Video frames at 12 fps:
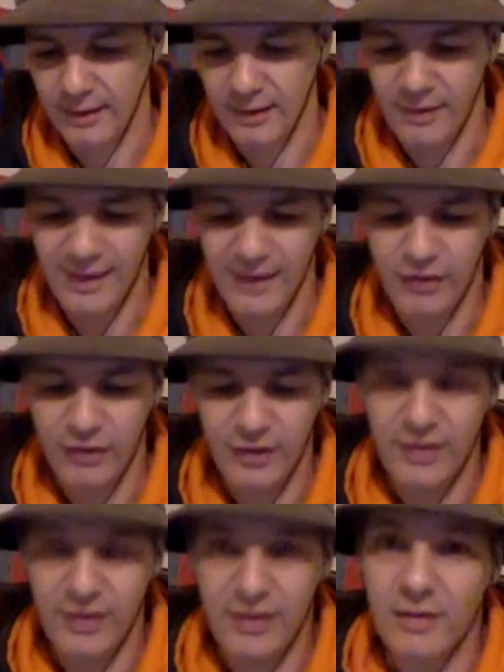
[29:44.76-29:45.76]
we've
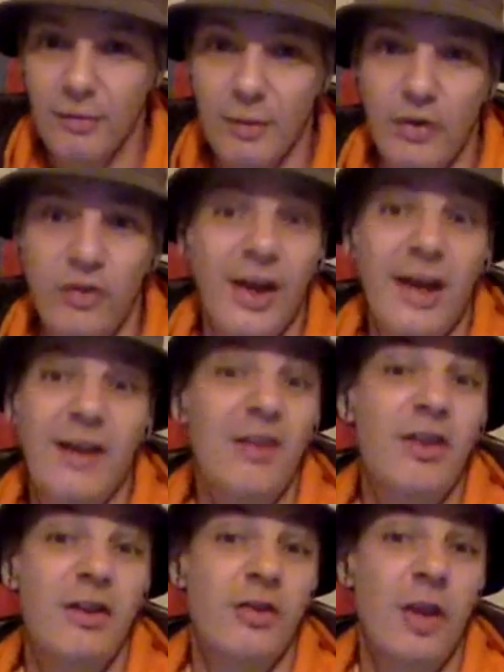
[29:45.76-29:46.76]
got to say it
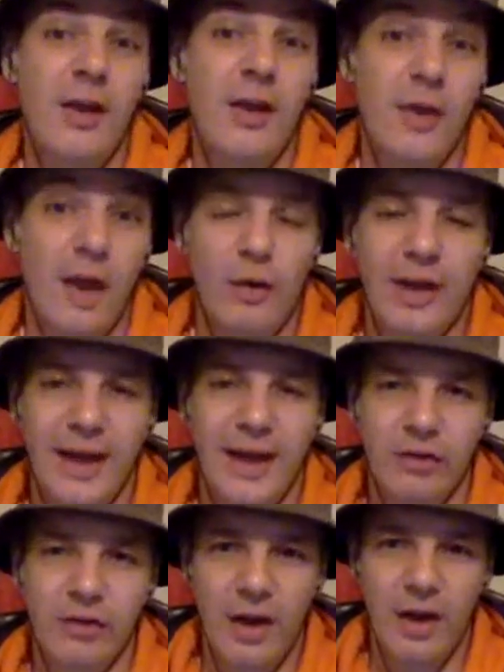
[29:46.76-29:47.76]
actually is the
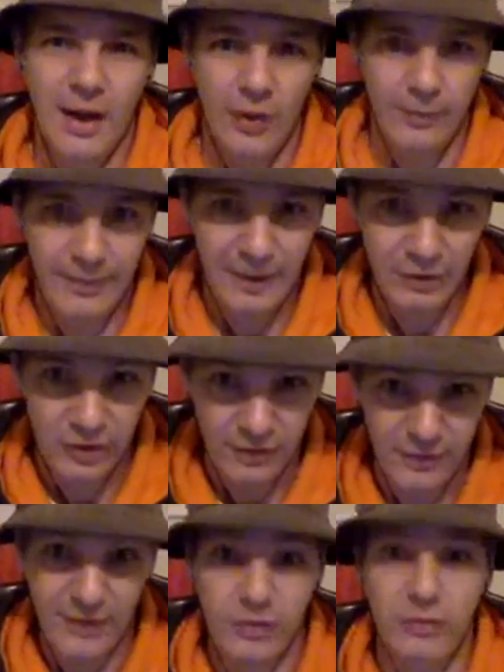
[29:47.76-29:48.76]
Hurricanes are the best
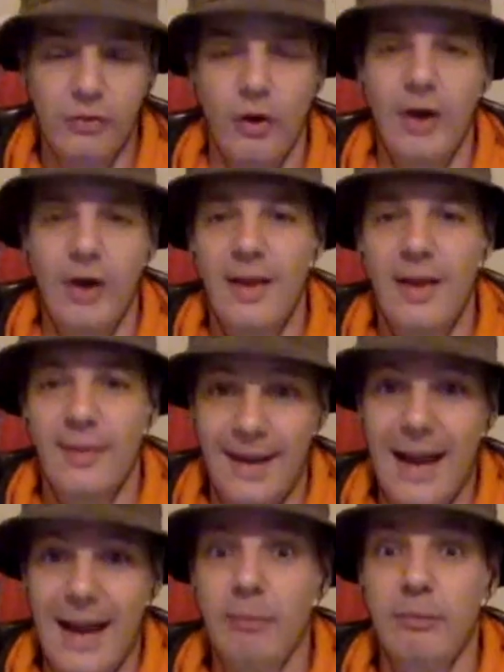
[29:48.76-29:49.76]
defensive side that
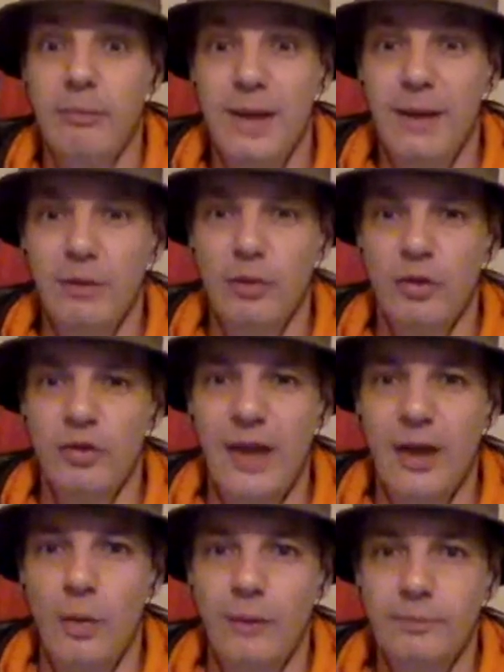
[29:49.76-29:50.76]
happen to be able to
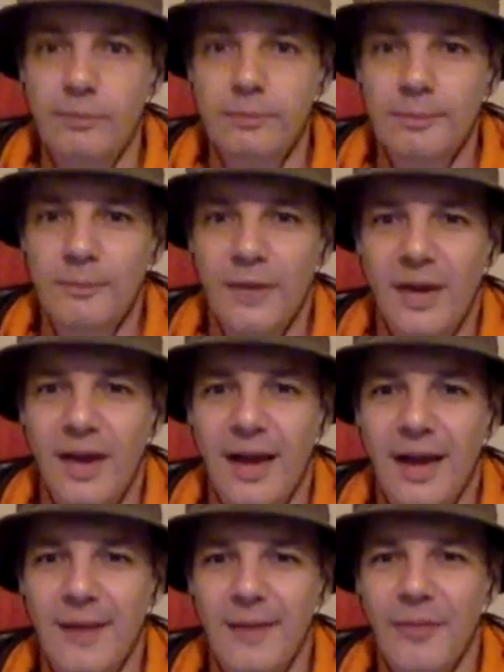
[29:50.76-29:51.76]
attack well,
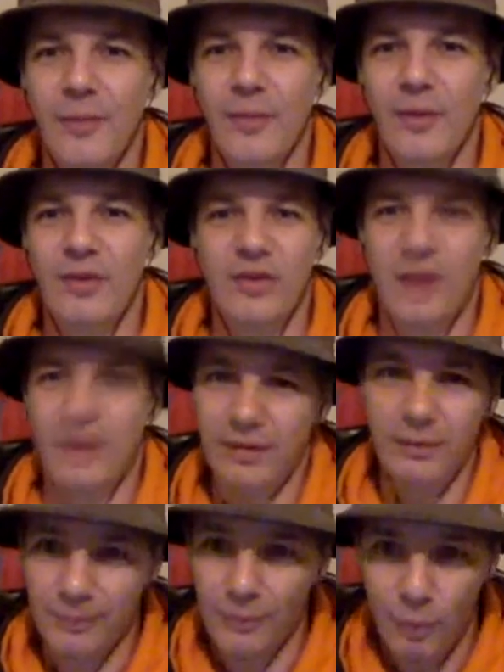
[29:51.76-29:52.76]
which is kind of
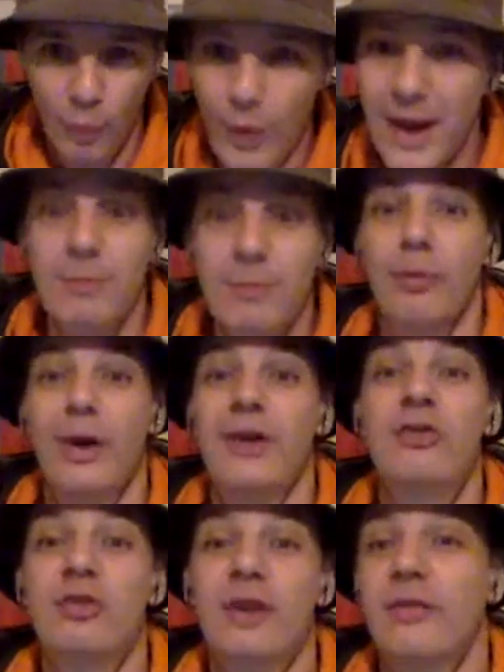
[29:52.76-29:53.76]
a weird
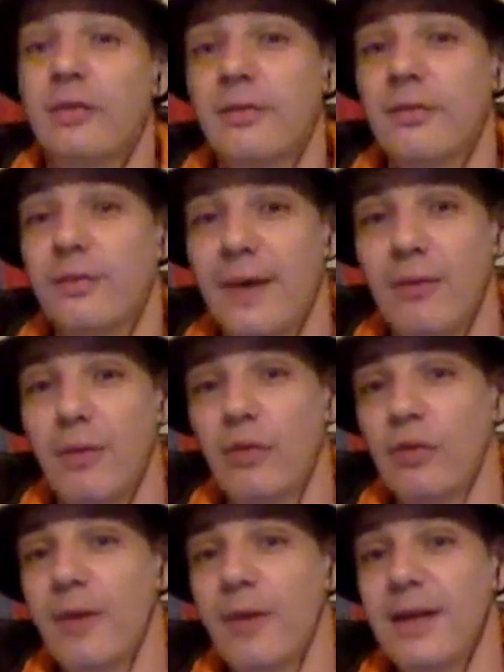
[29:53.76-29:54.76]
brain shift for everyone
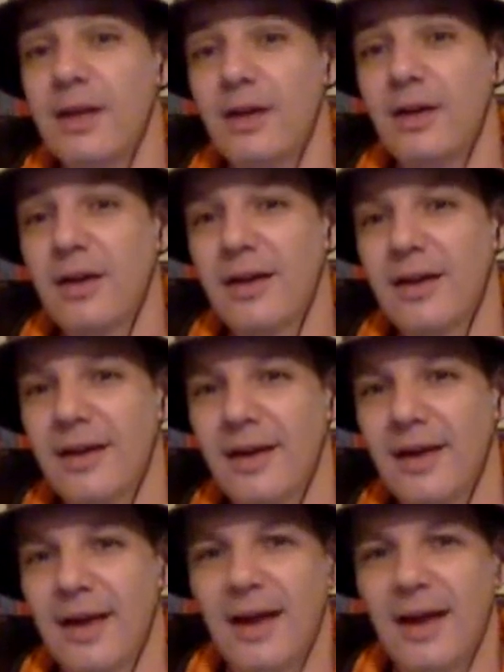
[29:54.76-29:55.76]
to make.
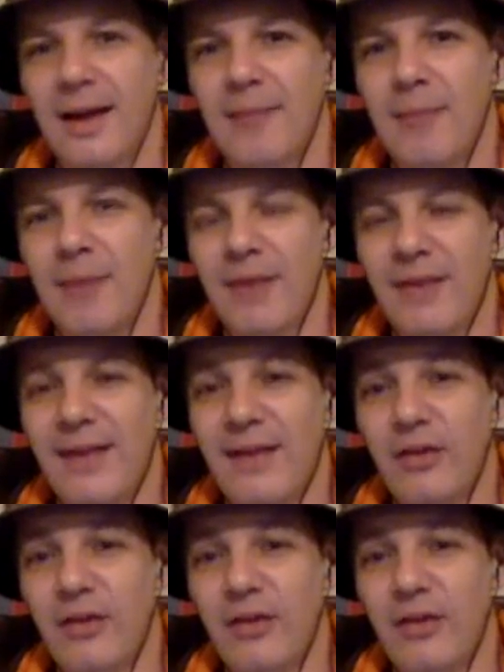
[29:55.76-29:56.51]
But I think